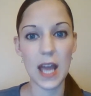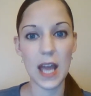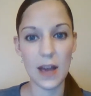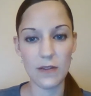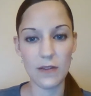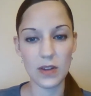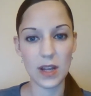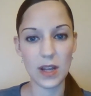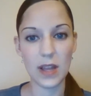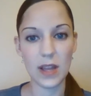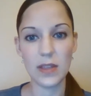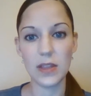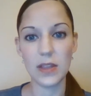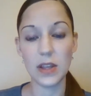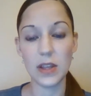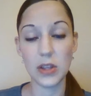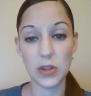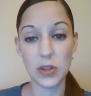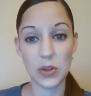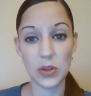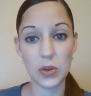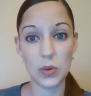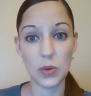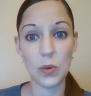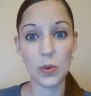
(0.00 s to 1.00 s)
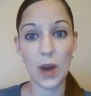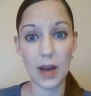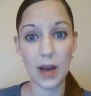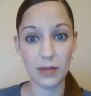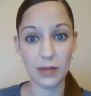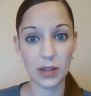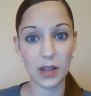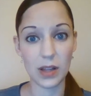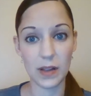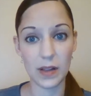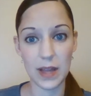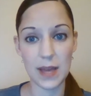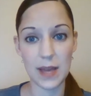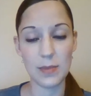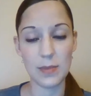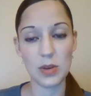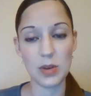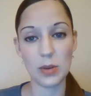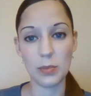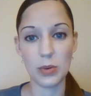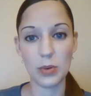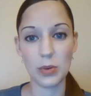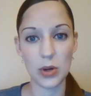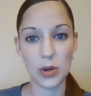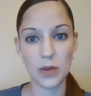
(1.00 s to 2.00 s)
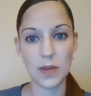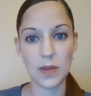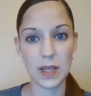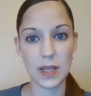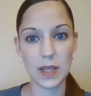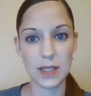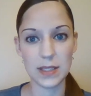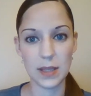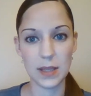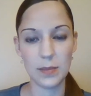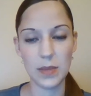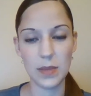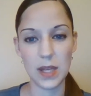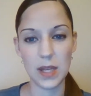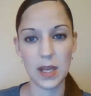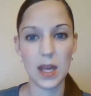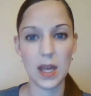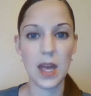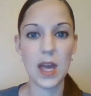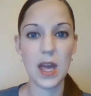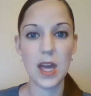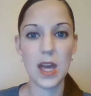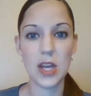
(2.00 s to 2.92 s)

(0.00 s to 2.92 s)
evident that you have a claim. You're proving something.